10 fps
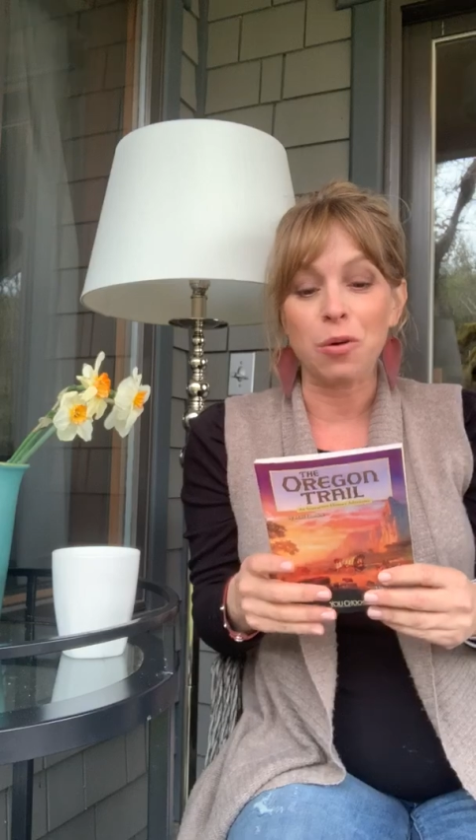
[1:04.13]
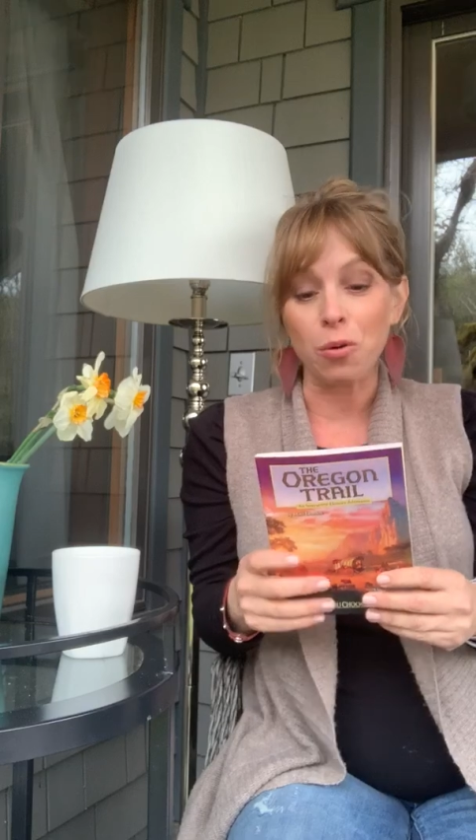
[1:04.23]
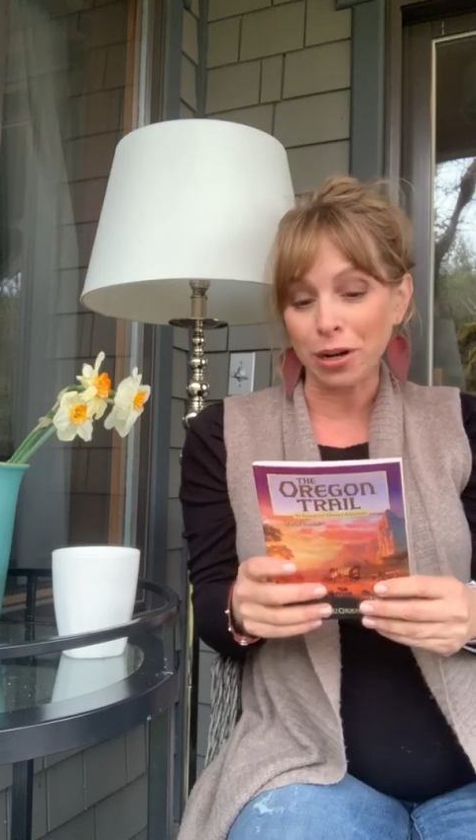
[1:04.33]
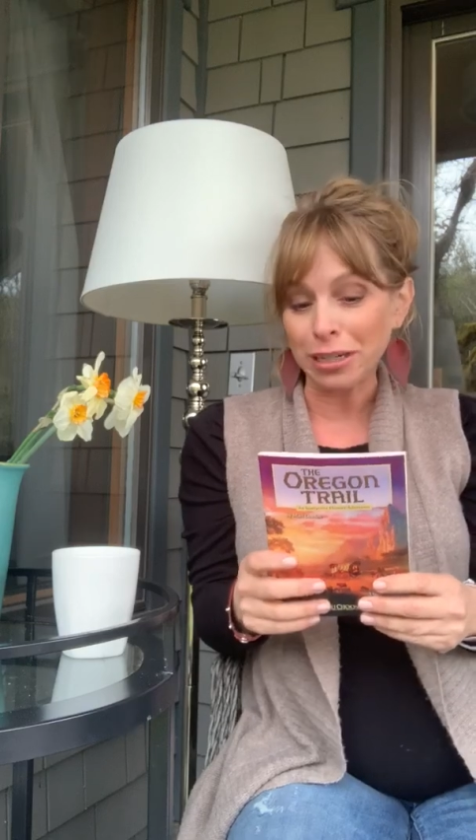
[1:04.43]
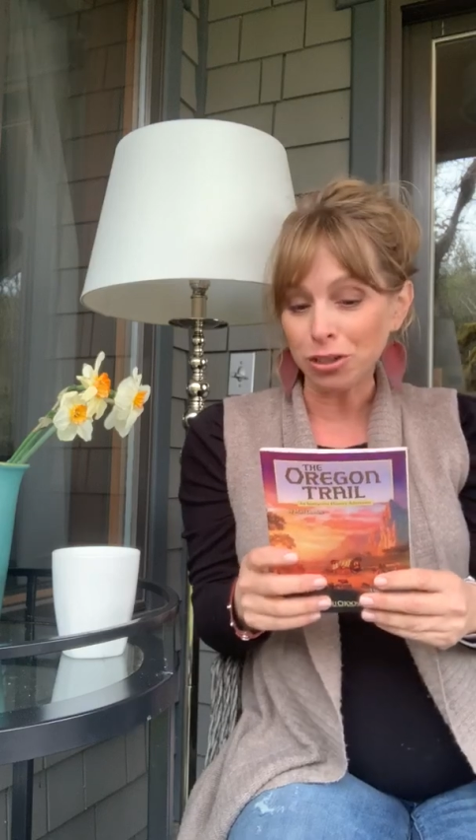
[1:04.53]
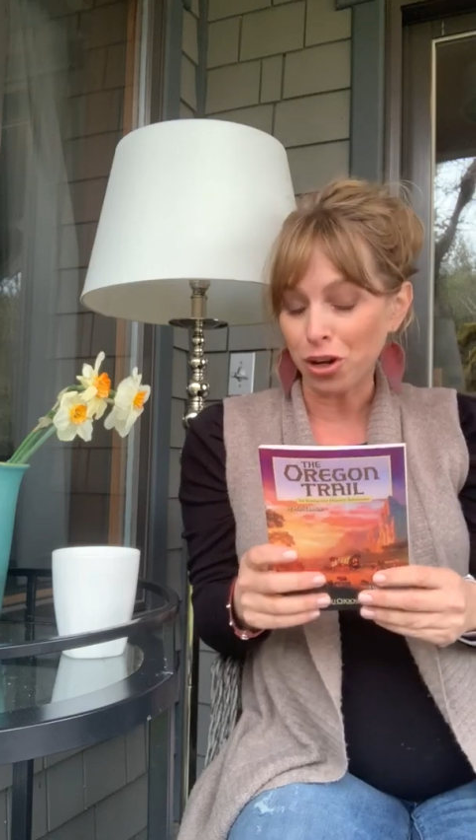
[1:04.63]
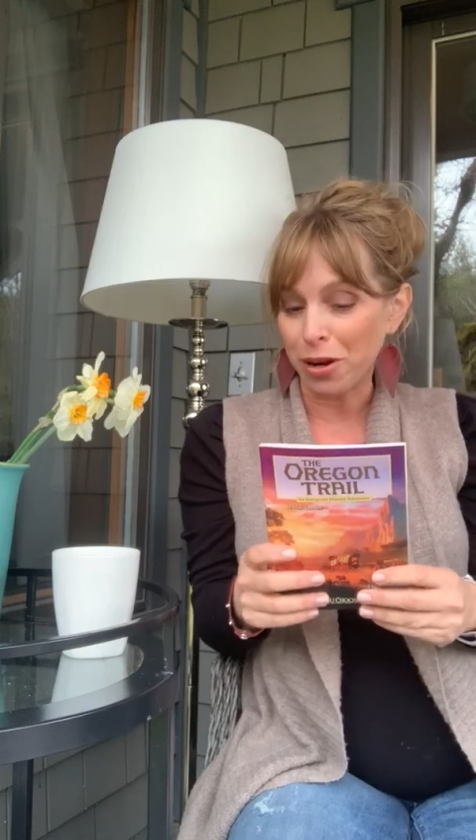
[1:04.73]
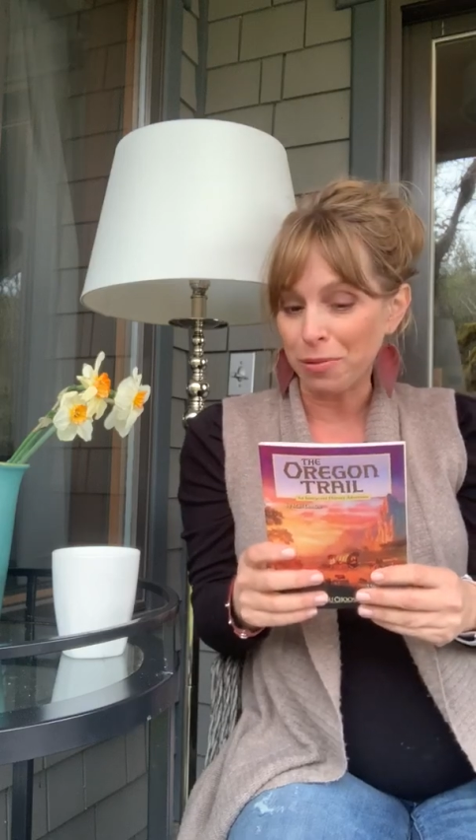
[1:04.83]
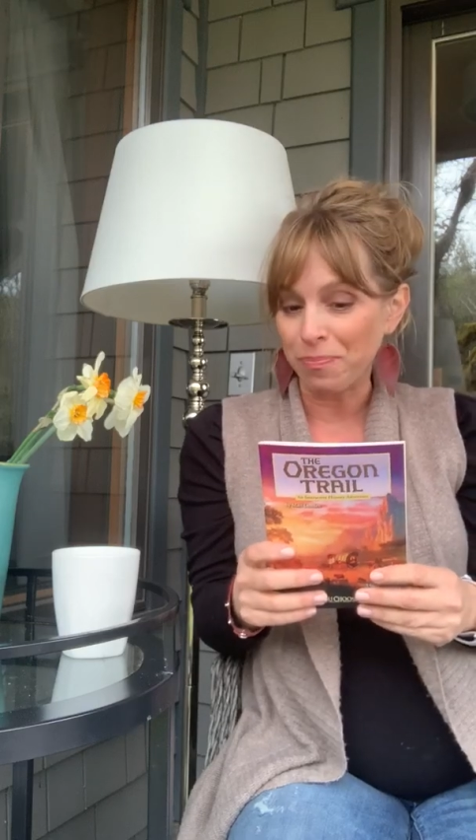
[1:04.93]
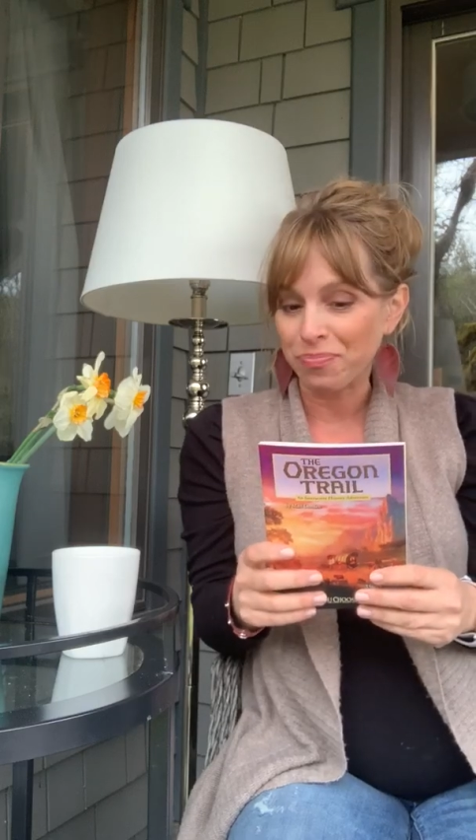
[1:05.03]
the Oregon
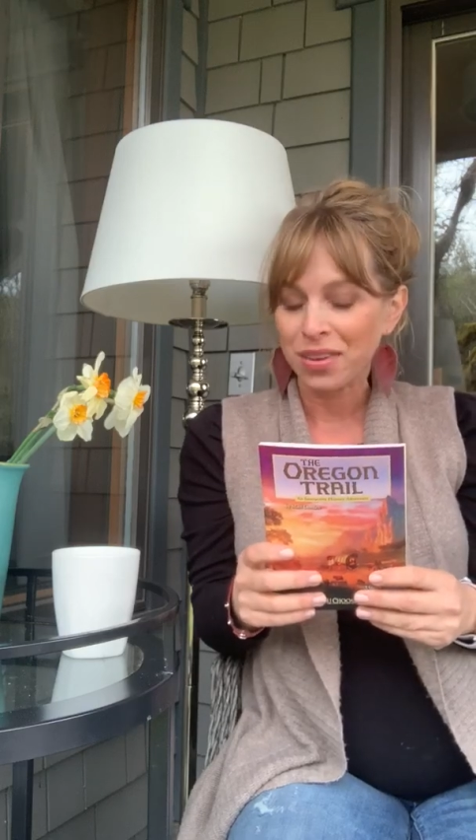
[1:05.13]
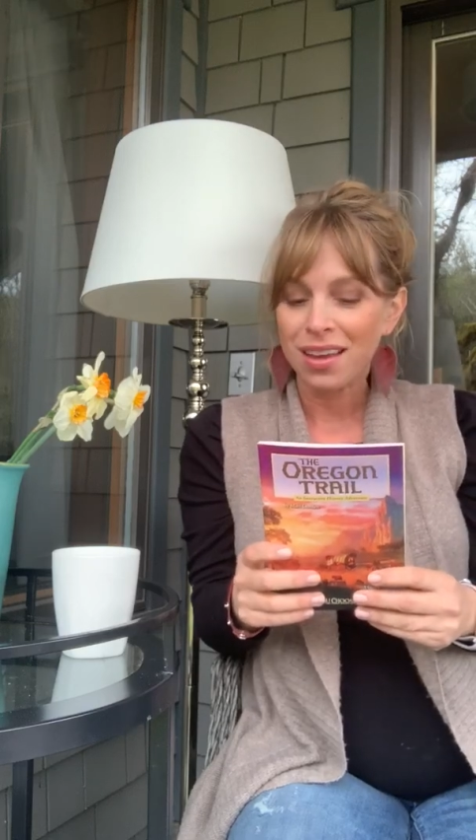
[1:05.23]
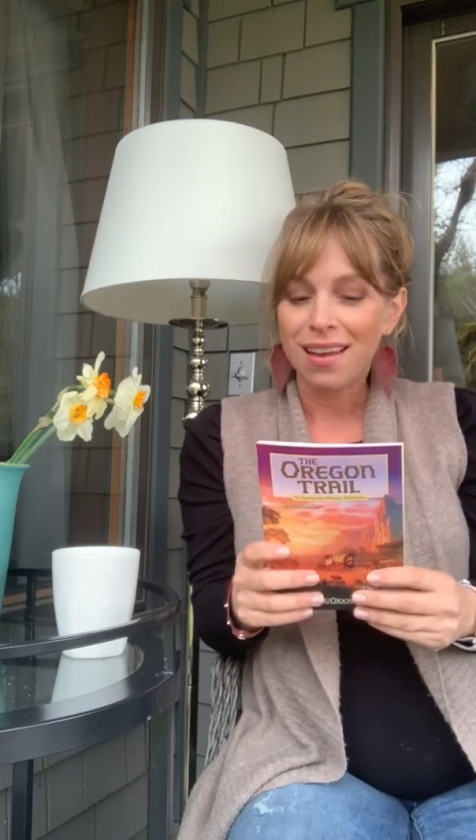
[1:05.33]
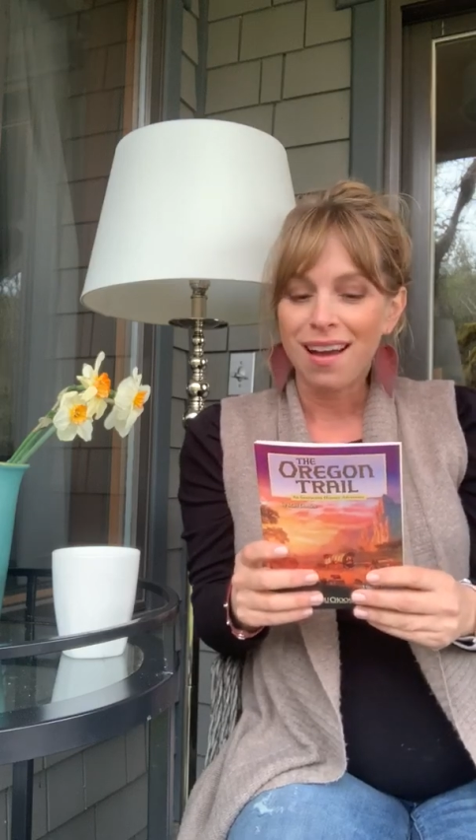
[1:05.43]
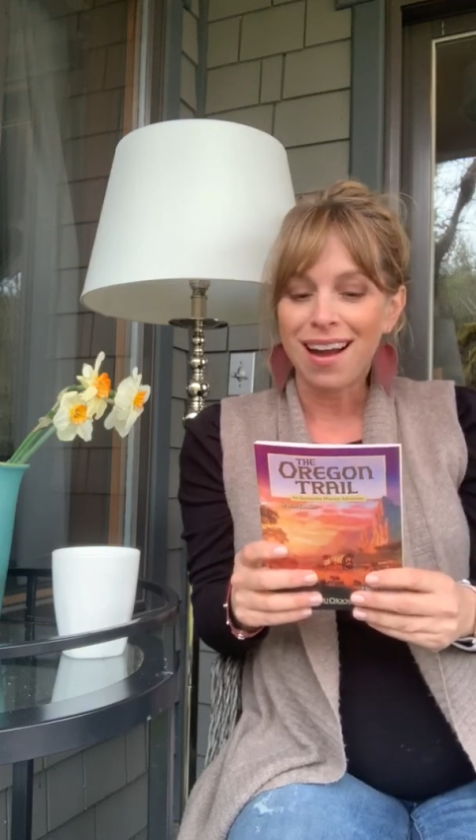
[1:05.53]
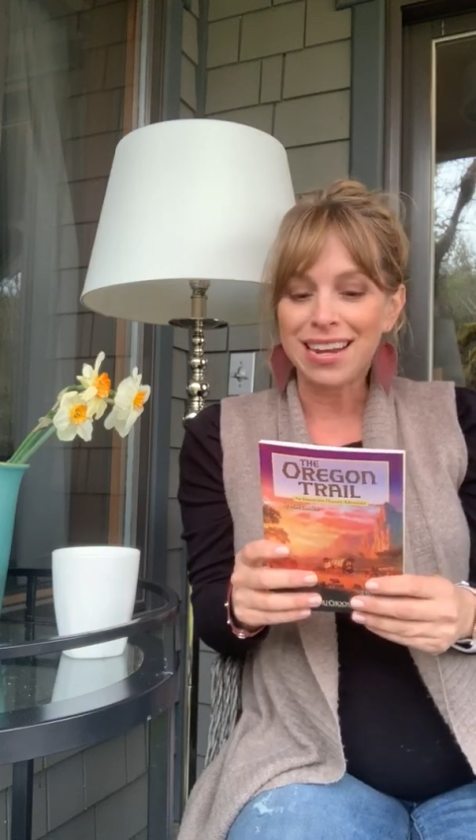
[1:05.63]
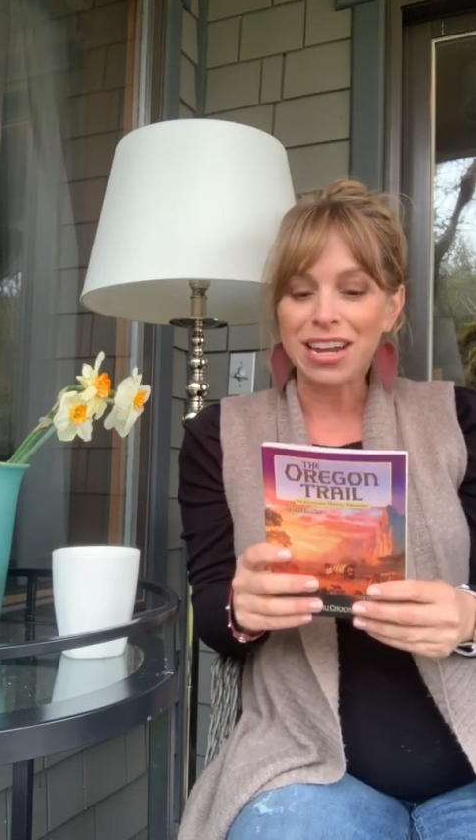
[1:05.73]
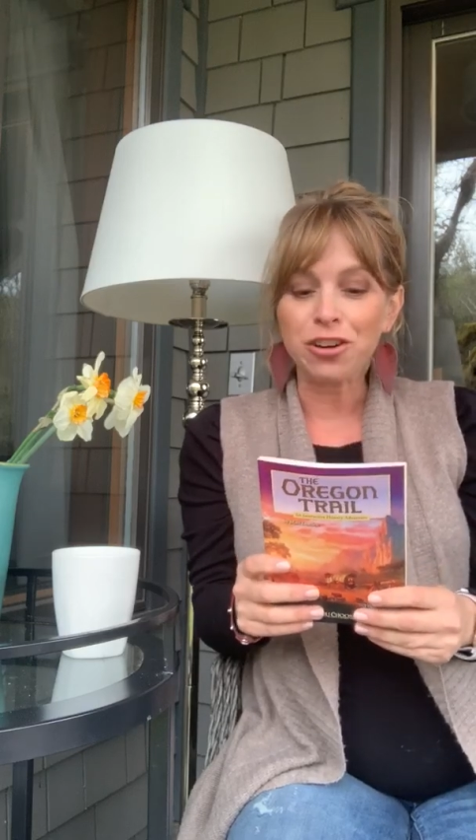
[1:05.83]
Trail, an